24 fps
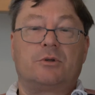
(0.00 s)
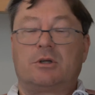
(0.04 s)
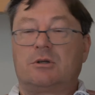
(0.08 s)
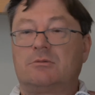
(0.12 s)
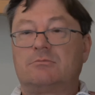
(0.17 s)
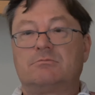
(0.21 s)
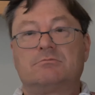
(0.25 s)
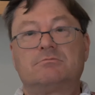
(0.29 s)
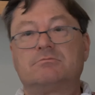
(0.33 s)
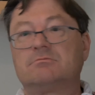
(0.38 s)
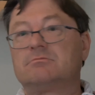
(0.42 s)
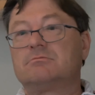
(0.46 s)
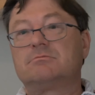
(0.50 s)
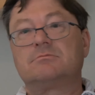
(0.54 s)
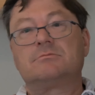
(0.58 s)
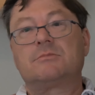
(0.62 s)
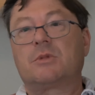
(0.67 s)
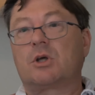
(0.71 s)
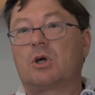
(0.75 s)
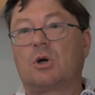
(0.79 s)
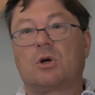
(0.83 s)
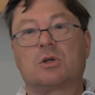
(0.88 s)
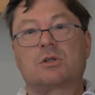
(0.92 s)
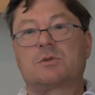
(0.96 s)
you know,
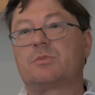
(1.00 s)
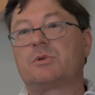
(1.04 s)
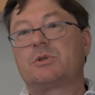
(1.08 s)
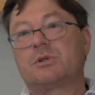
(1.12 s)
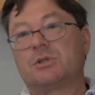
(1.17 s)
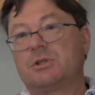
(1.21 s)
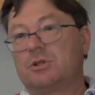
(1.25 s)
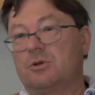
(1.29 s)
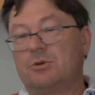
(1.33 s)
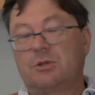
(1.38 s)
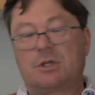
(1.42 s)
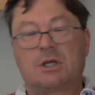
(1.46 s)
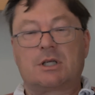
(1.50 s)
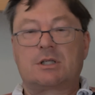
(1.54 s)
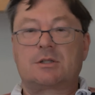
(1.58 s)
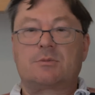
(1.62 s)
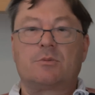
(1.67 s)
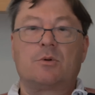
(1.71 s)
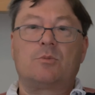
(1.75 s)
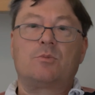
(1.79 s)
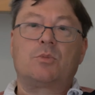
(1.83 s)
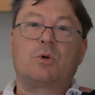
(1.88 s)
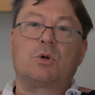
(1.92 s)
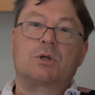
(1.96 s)
the Gospels and New
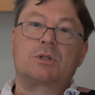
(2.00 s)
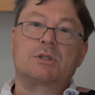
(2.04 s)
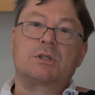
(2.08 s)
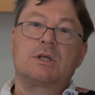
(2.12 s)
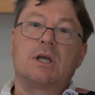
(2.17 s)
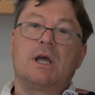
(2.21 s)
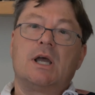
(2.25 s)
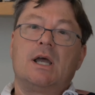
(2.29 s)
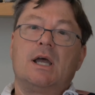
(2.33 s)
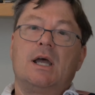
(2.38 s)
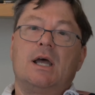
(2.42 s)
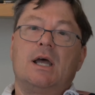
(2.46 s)
Testament books,